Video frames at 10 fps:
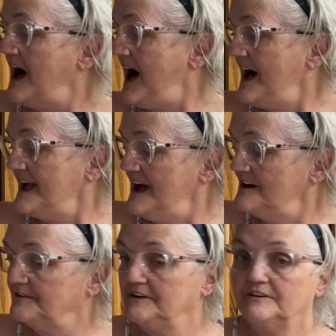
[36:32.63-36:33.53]
I
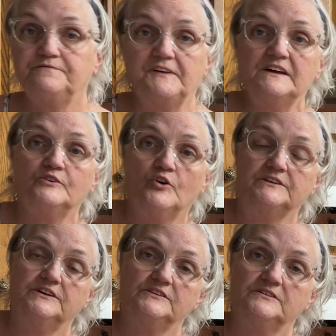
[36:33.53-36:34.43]
have a fan on
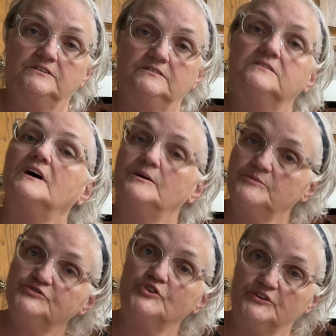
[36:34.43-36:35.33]
here. I'm
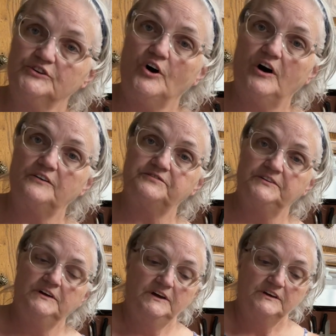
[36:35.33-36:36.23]
going to turn it off
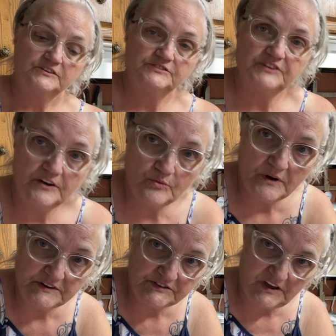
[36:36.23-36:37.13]
because I don't
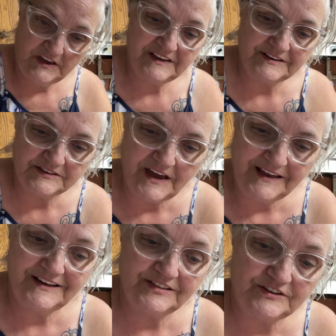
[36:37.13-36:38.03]
want it to hit
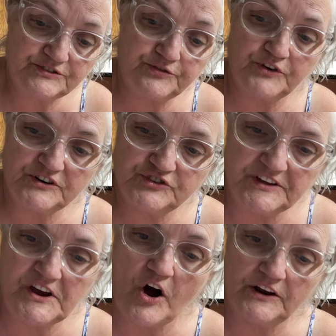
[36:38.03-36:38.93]
any of these
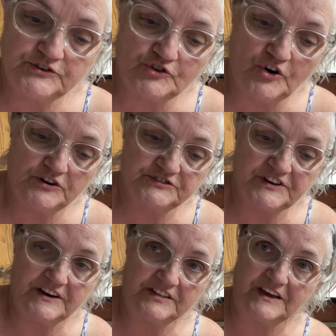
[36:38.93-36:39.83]
freshly hot jars
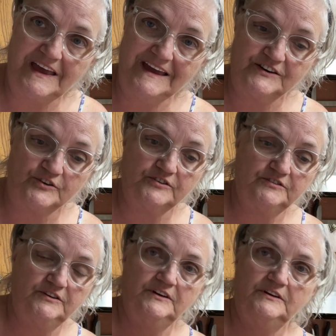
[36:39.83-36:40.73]
out of the canner
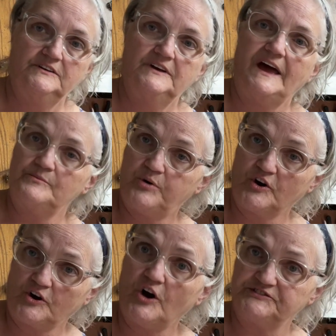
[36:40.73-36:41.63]
and
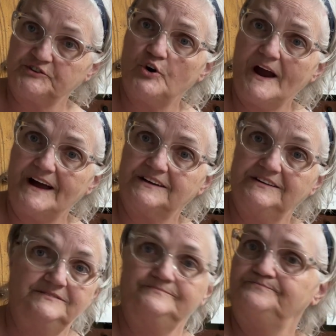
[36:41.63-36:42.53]
cause a crack.
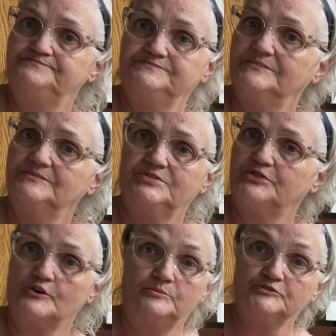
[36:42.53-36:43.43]

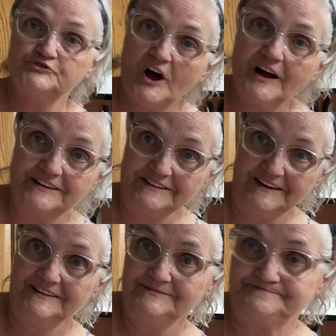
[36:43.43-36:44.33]
Thermal shock
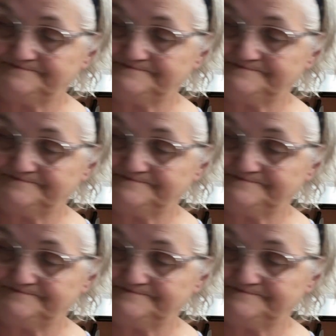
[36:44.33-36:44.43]
again.